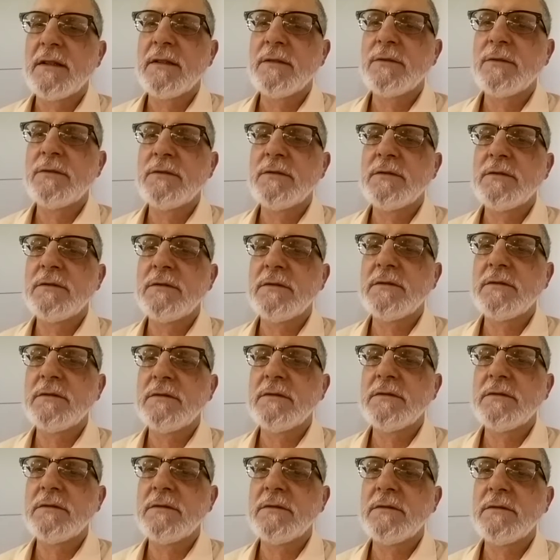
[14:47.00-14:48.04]

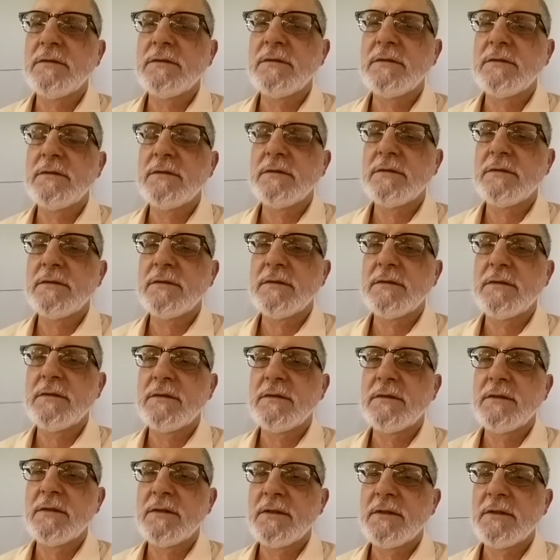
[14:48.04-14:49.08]

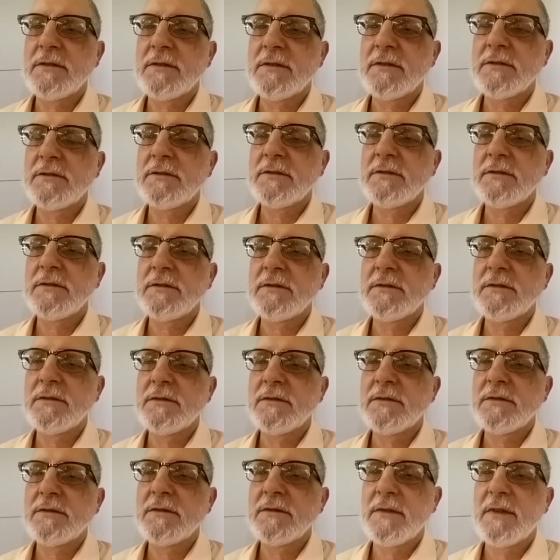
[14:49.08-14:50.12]

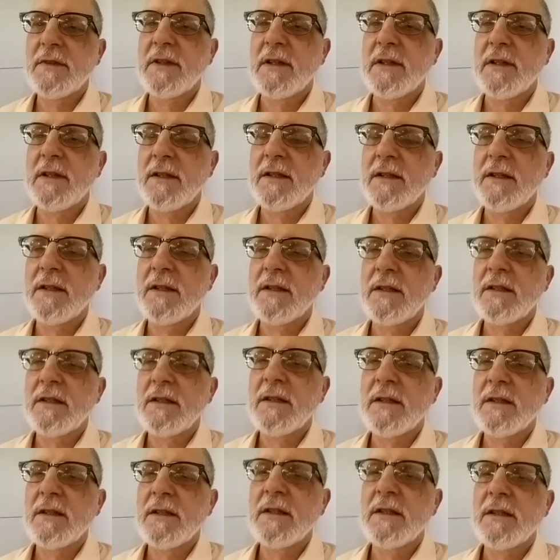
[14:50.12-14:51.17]

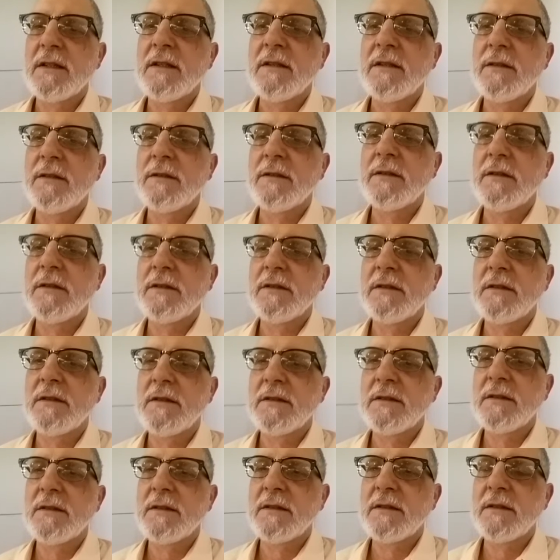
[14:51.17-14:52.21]

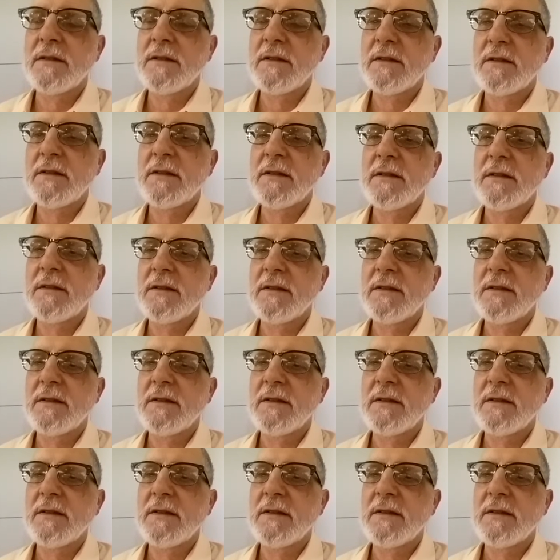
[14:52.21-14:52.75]
(not speaking)